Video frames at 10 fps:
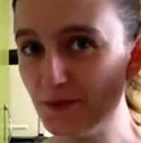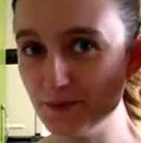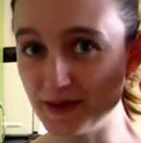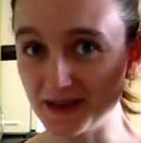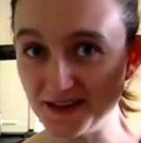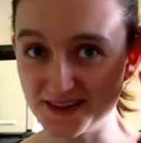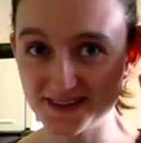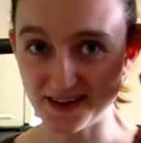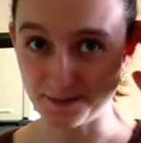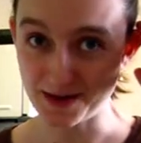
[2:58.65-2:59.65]
because
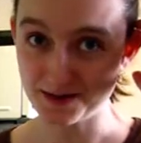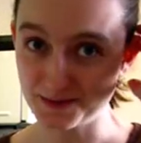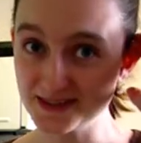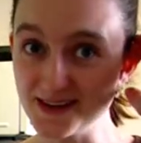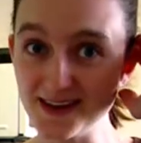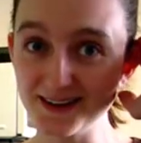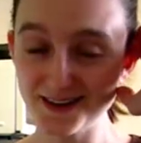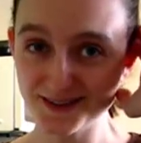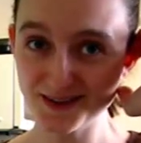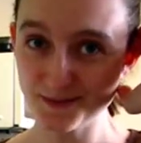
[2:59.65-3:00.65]
I made a mistake
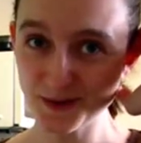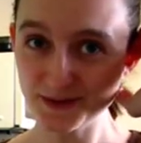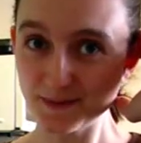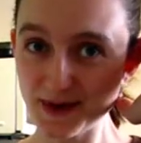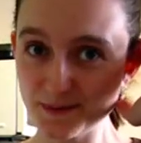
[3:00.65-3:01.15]
last time I was buying